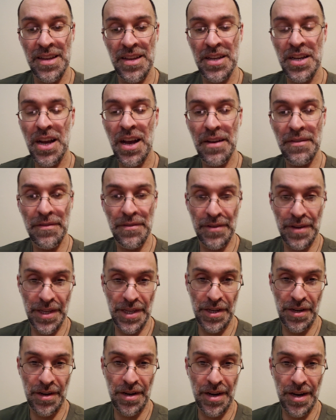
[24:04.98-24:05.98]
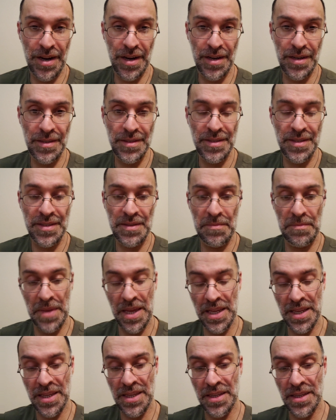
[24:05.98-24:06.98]
covering your hearts,
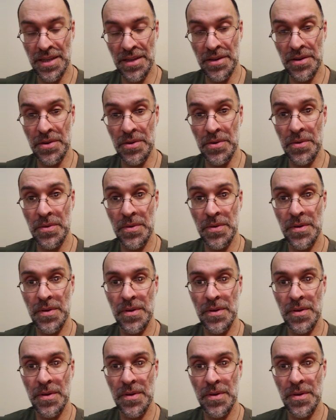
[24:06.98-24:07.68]
making you